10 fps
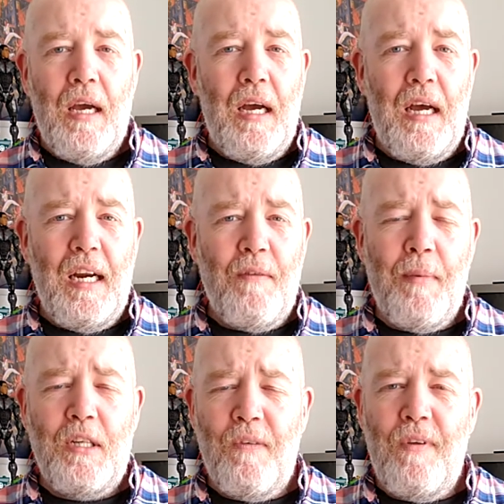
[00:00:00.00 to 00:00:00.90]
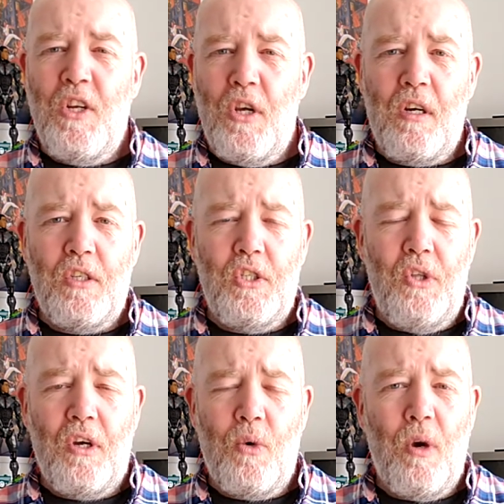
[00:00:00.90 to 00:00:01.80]
I never managed to finish it. I got
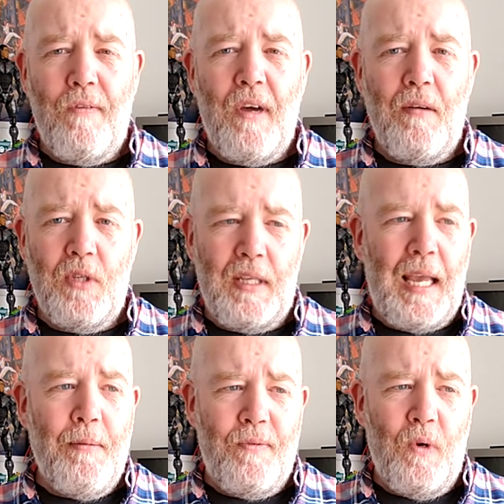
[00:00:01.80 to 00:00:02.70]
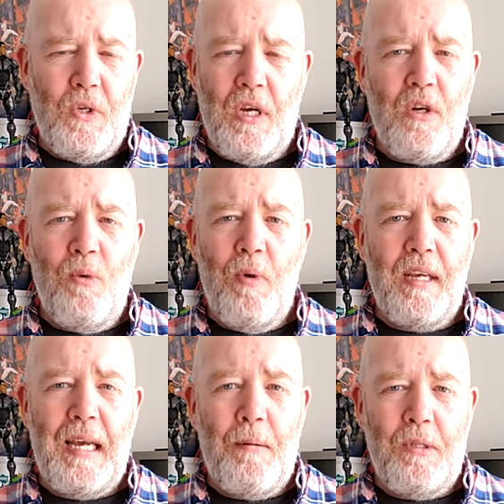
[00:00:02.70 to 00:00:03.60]
stuck quite far into the game, unfortunately. I couldn't
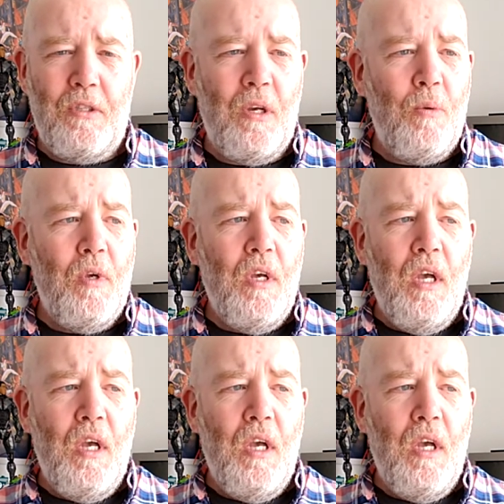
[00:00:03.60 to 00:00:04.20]
work out what to do.